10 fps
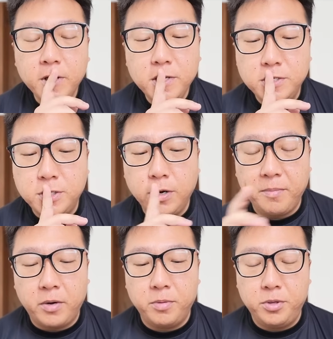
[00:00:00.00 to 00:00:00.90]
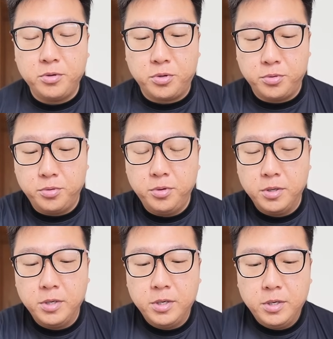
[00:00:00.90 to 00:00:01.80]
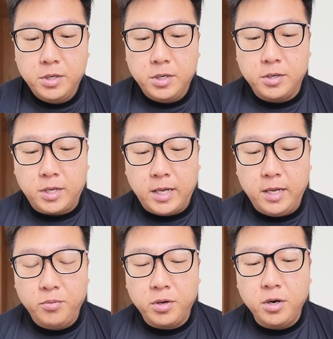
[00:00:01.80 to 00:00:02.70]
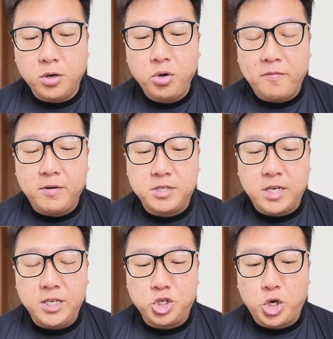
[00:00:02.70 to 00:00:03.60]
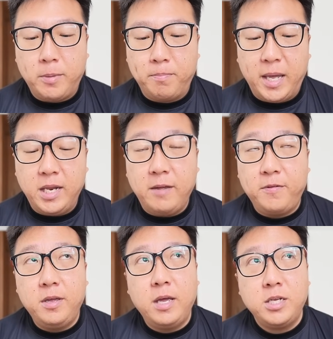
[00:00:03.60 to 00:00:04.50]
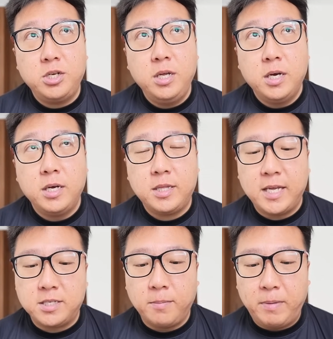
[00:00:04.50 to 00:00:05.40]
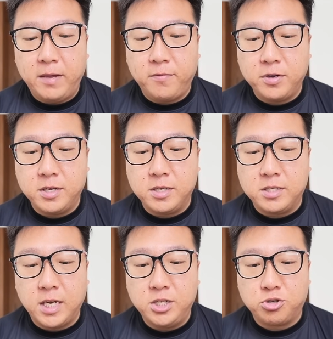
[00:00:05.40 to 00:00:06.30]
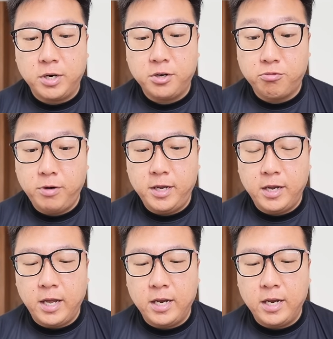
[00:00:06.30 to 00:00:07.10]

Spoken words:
gonna shield up our Mewtwo. Okay, we're gonna go with our Psy Strike bait. If he actually takes the bait for the Psy Strike, great.